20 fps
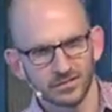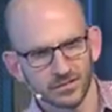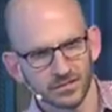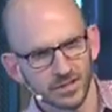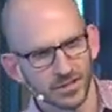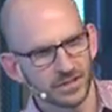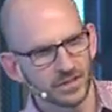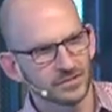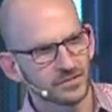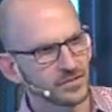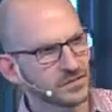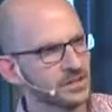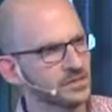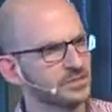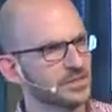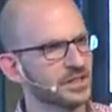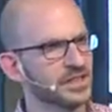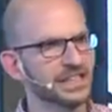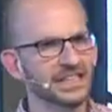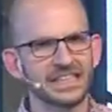Okay,
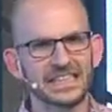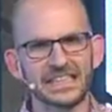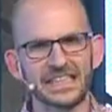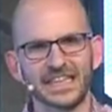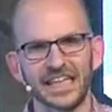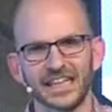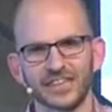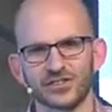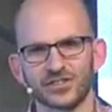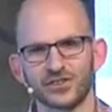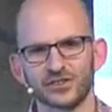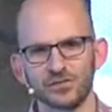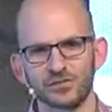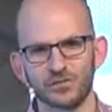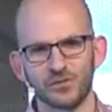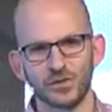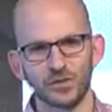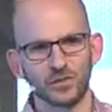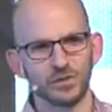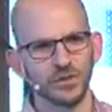significantly less,
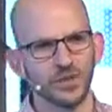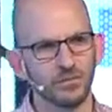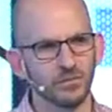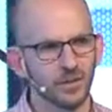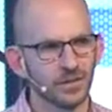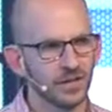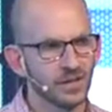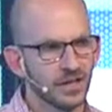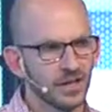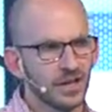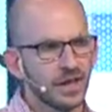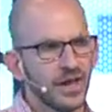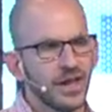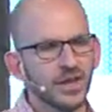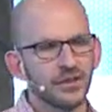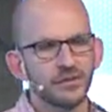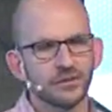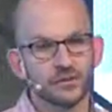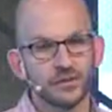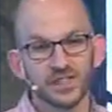fewer number.
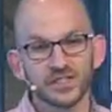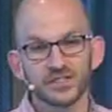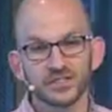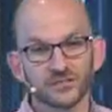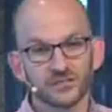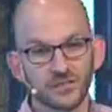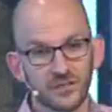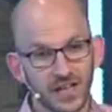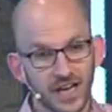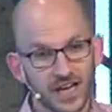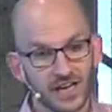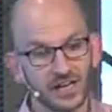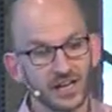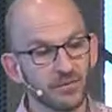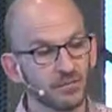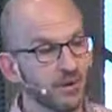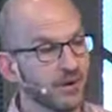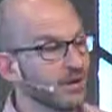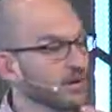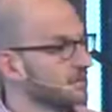And the reason for that, and I
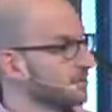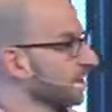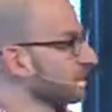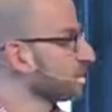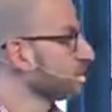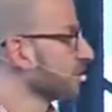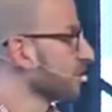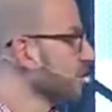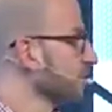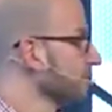apologize for this